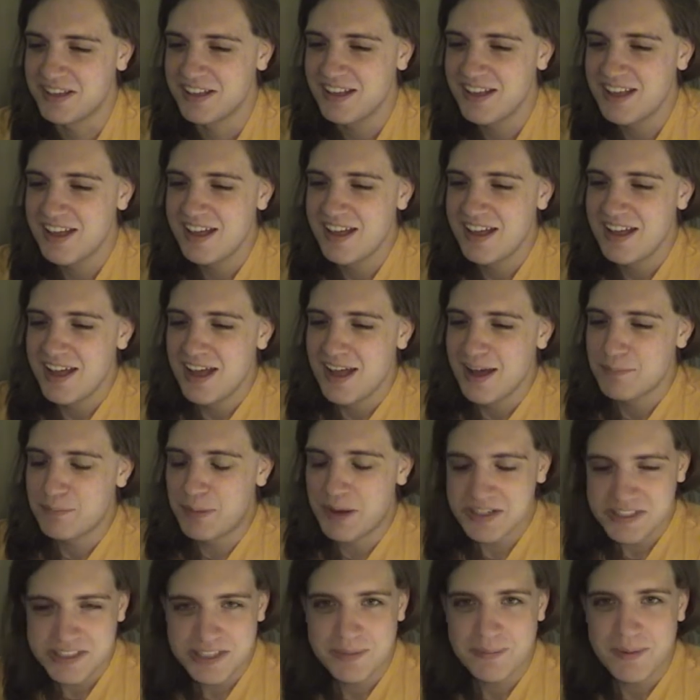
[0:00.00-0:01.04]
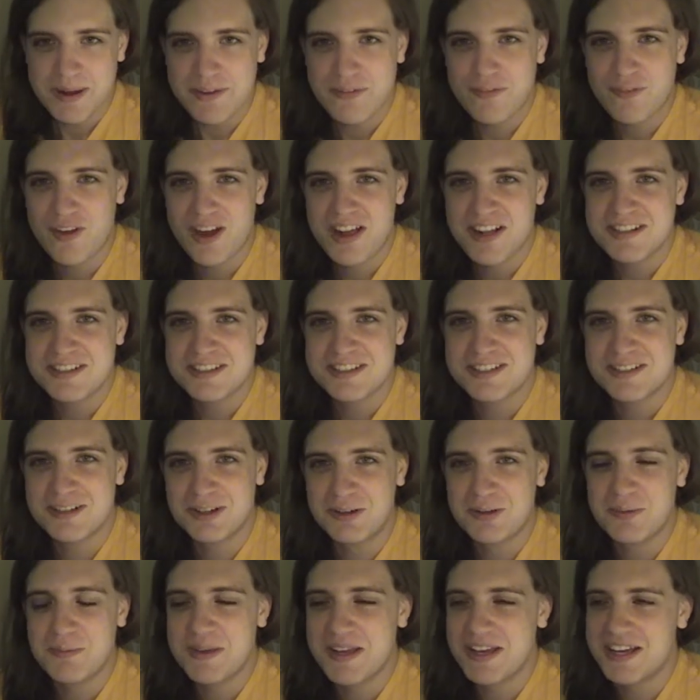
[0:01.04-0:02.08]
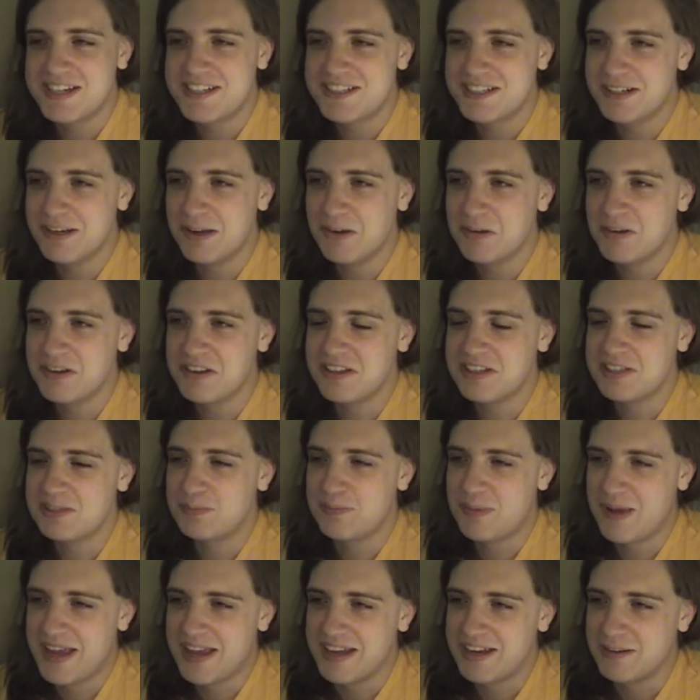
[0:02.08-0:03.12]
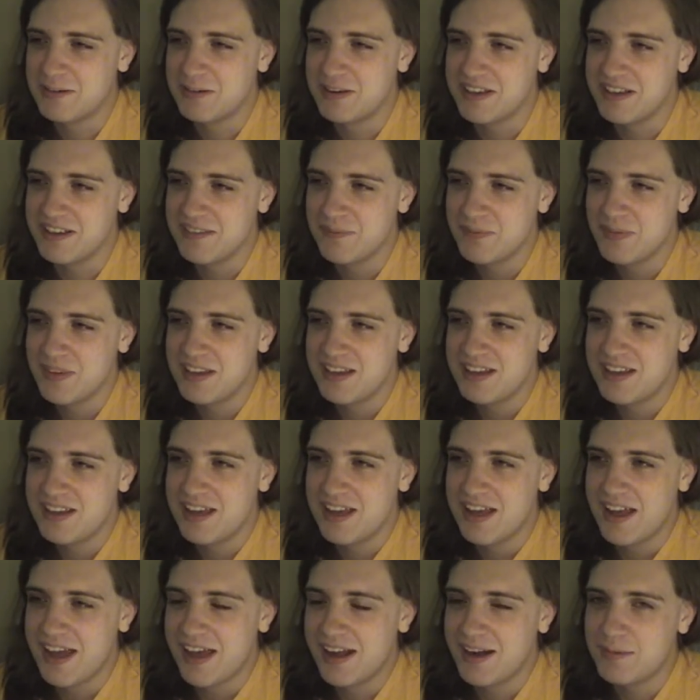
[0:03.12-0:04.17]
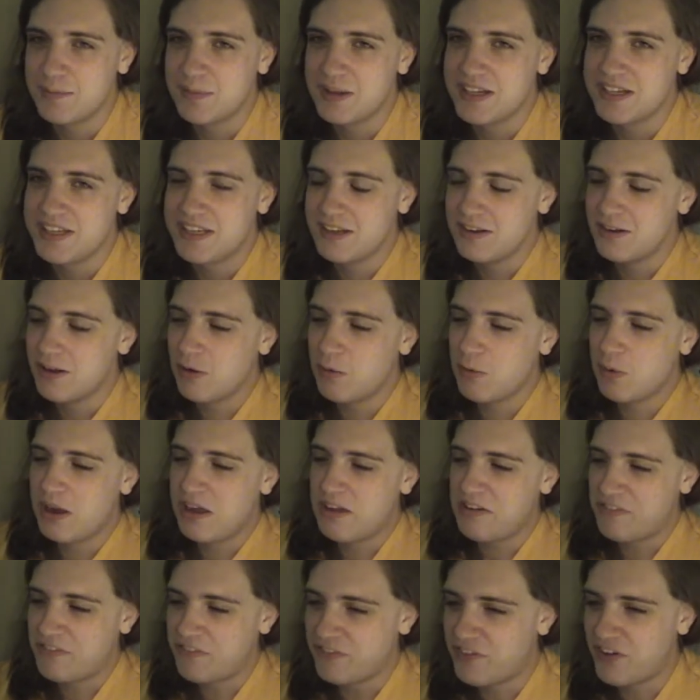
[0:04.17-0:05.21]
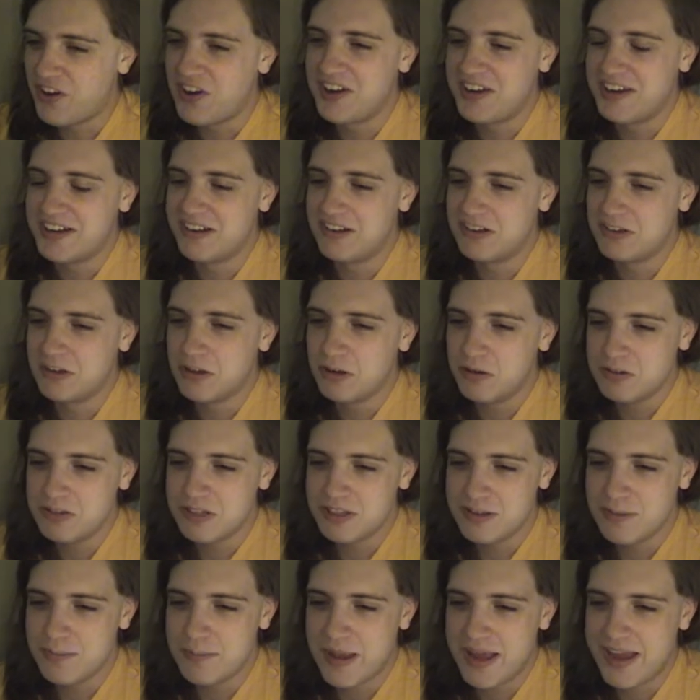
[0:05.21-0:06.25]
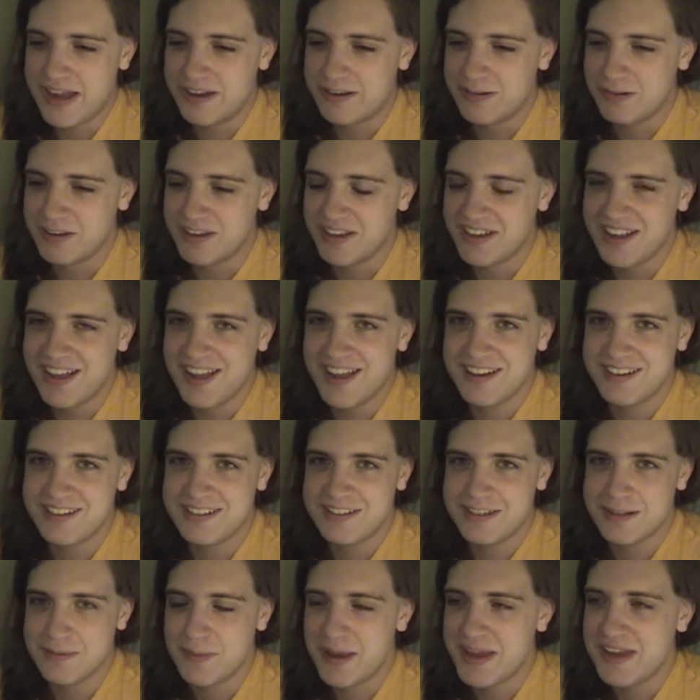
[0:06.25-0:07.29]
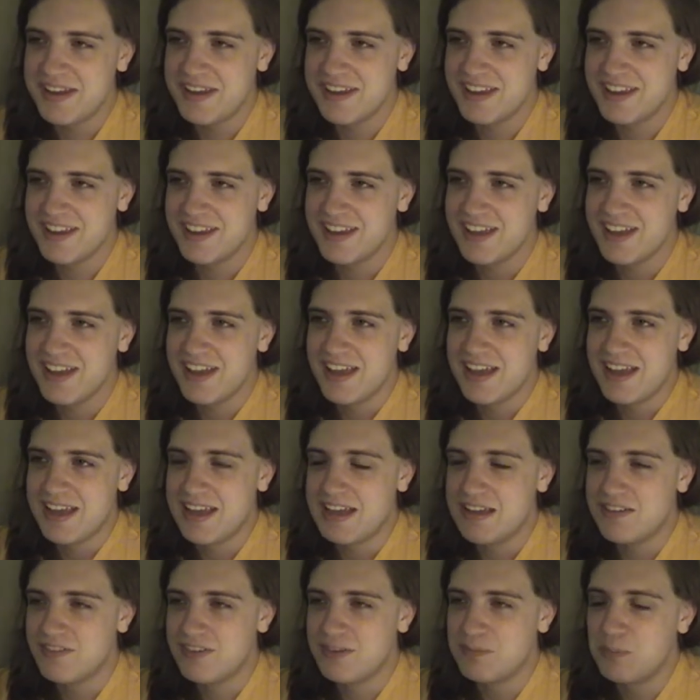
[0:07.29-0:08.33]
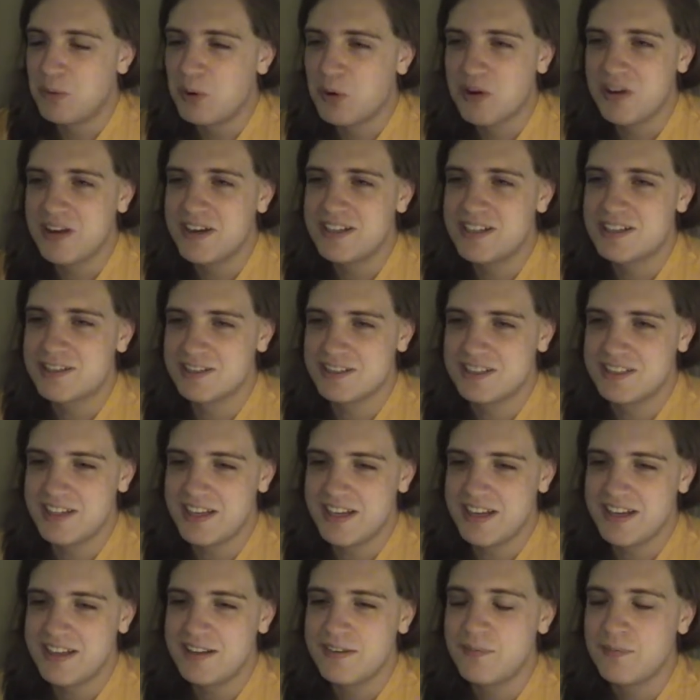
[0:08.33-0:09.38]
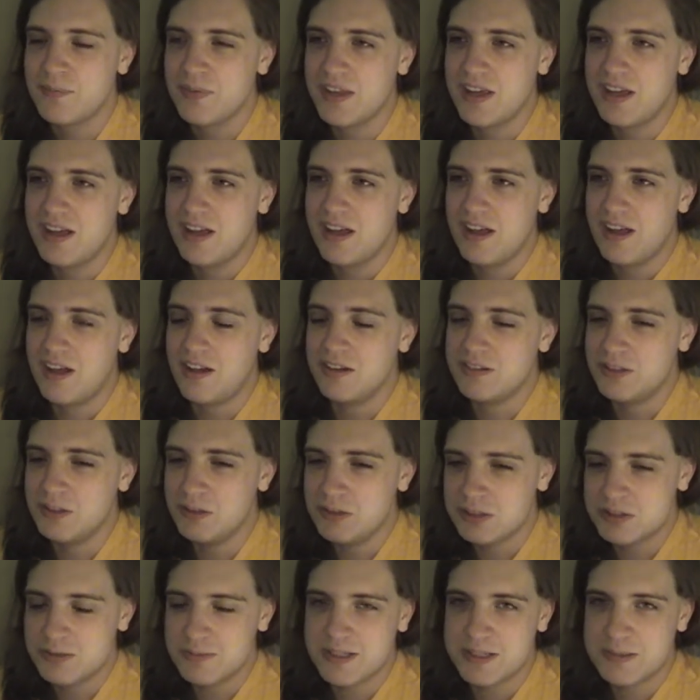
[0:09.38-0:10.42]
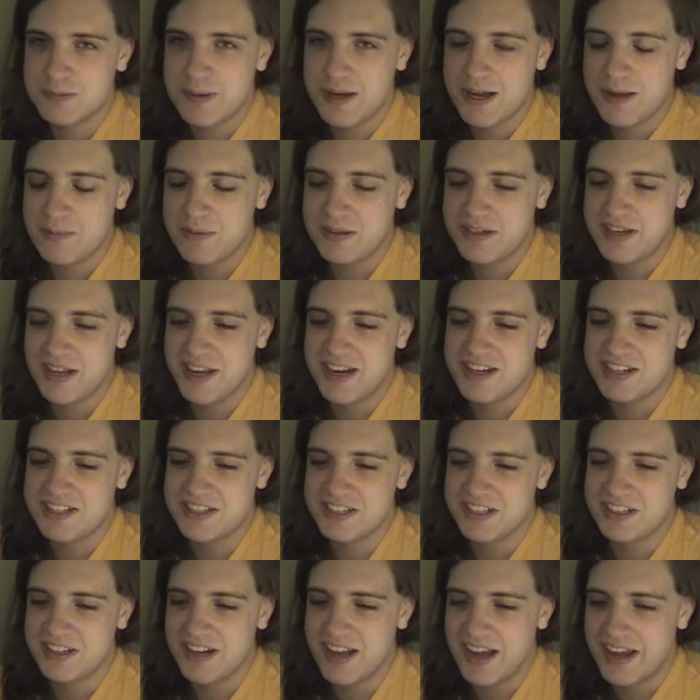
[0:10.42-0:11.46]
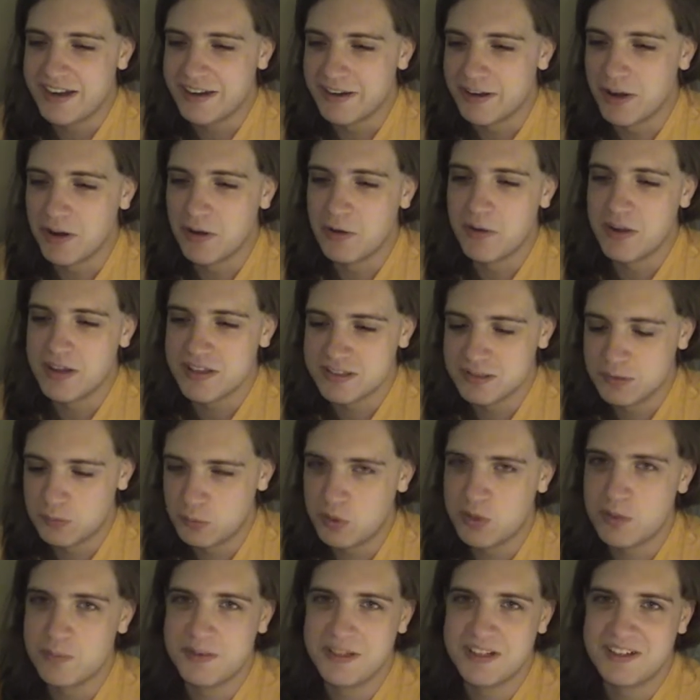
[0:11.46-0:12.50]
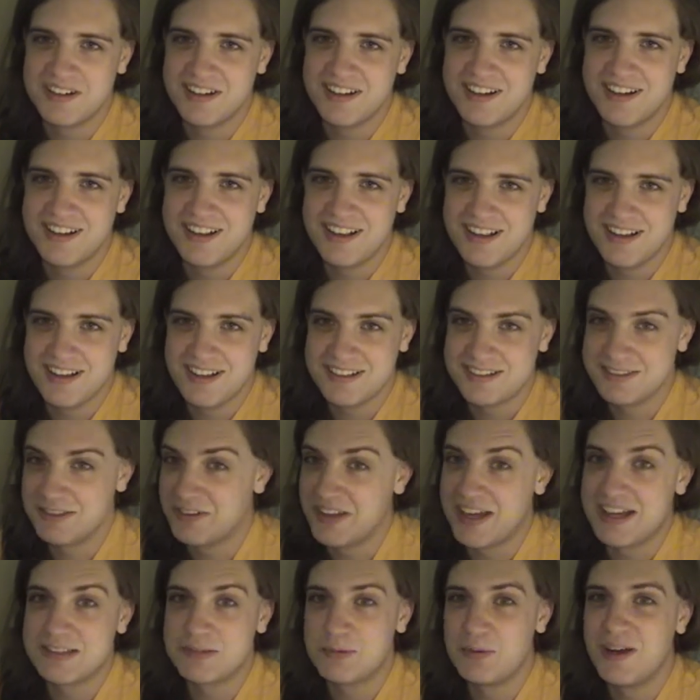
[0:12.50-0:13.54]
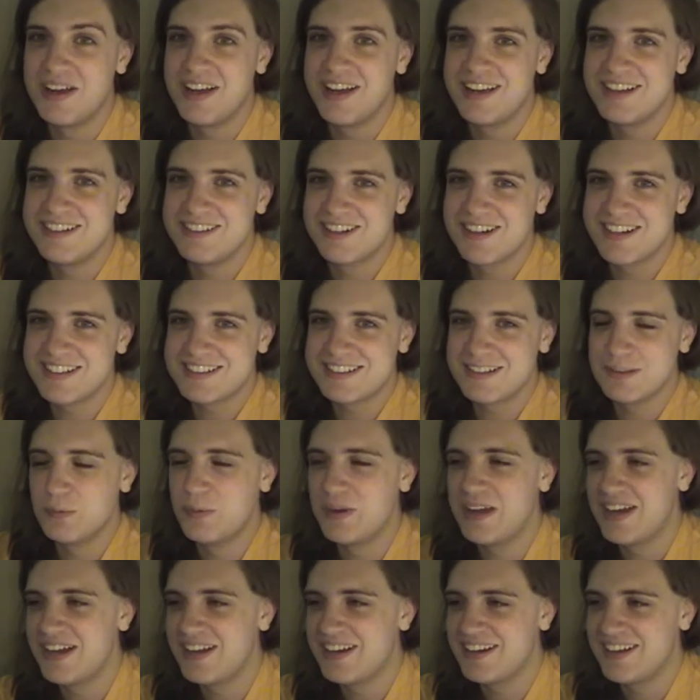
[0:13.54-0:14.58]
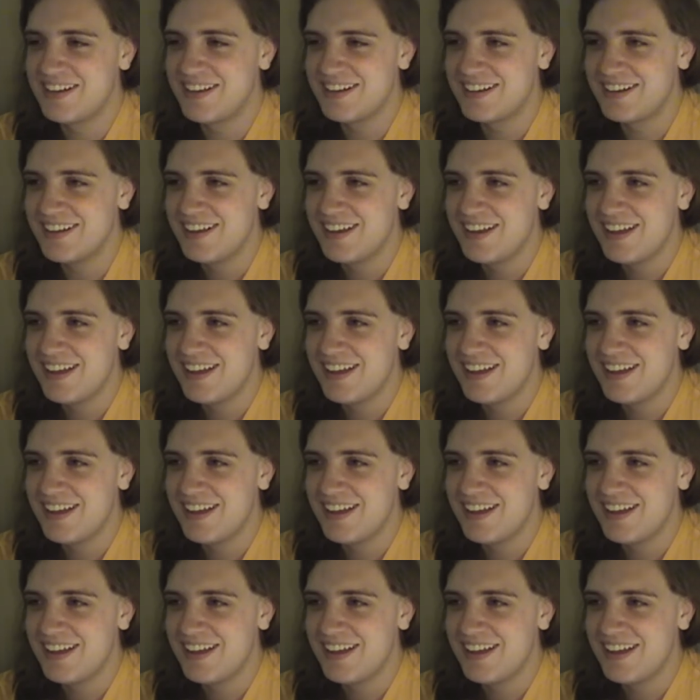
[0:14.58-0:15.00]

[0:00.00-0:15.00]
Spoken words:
a bunch of my friends told me I should go to this banquet. And I'm like, you know what, fine, I'll go to the banquet, and to make it even more interesting, I'll do some experimentation and go as a woman. So that's why I dressed the way I did.